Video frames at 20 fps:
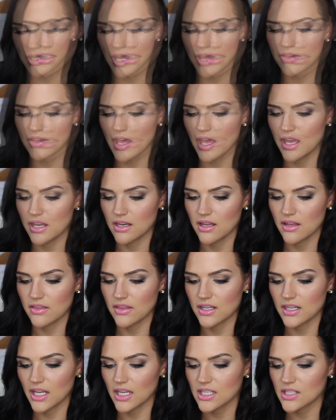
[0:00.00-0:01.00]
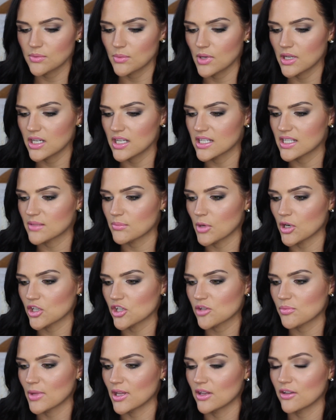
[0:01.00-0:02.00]
And then the next one is
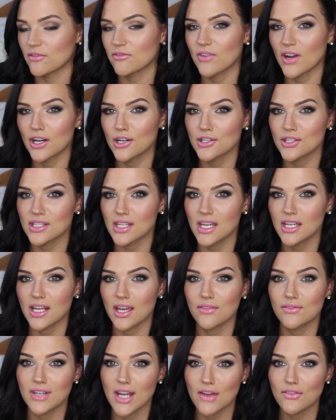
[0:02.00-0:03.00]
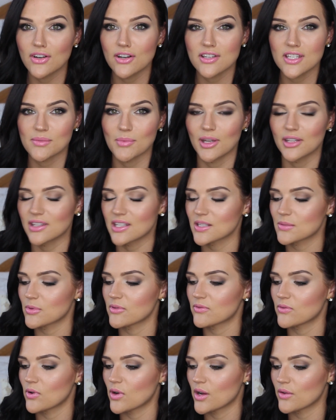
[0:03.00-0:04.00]
Marshmallow Fireside. I've never smelled this
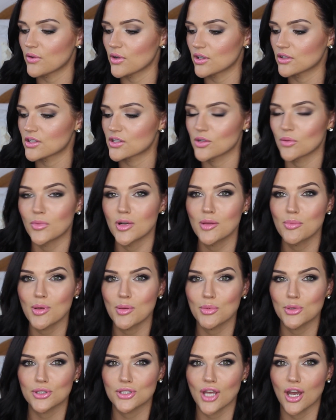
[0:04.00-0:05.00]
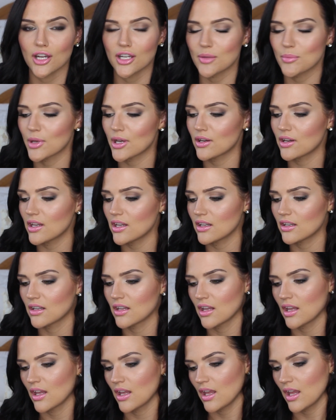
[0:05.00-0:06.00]
before. I've heard so many people talk about it.
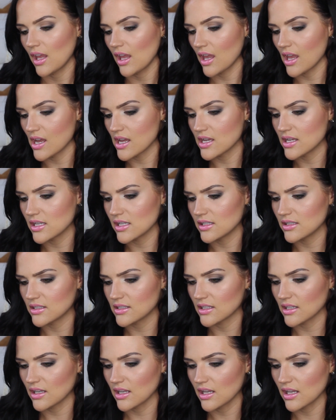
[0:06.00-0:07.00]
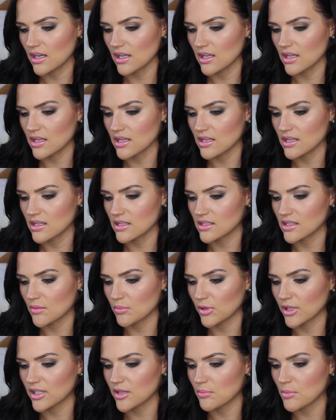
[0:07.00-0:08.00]
And it is
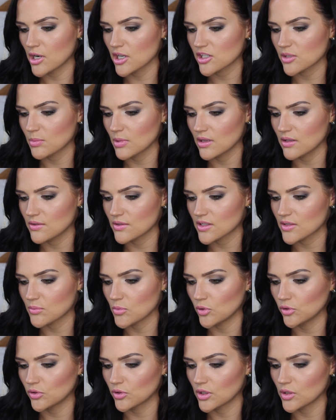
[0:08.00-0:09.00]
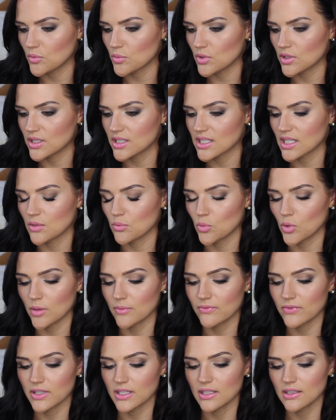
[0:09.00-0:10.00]
a blend of marshmallows, smoldering woods, and
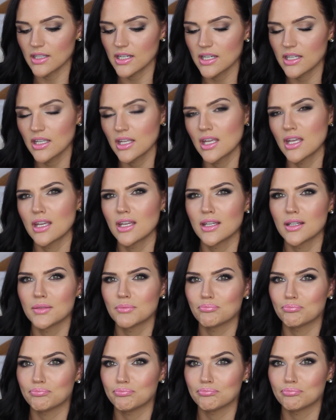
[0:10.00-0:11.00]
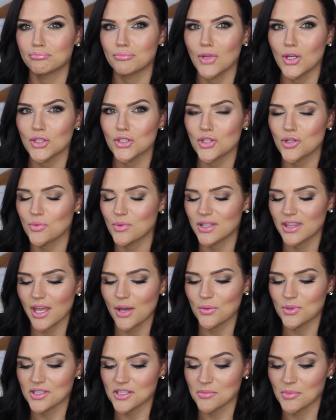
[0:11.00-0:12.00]
warm vanilla. Not sure what
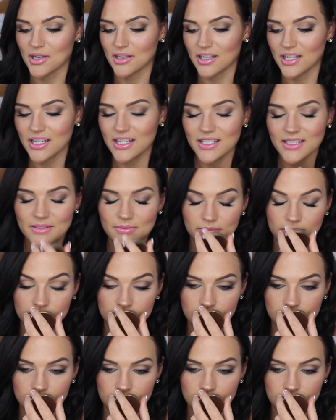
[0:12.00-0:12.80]
that will smell like.